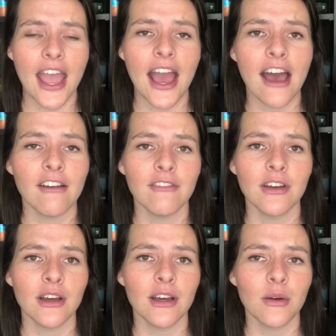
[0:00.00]

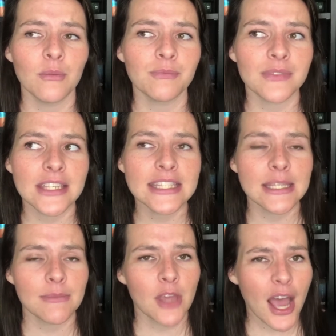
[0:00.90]
have
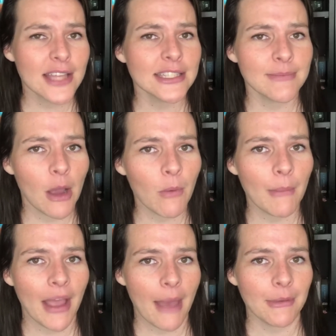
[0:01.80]
some thoughts about
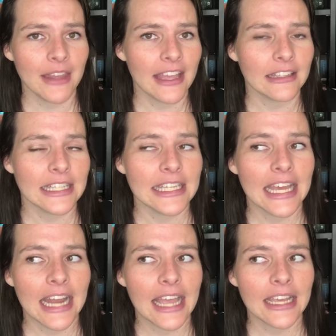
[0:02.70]
what might happen to Adolin,
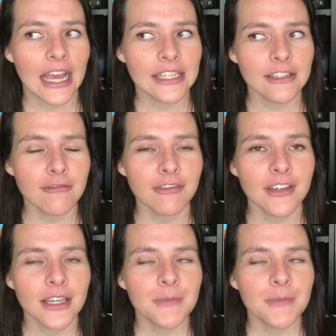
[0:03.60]
and I kind of,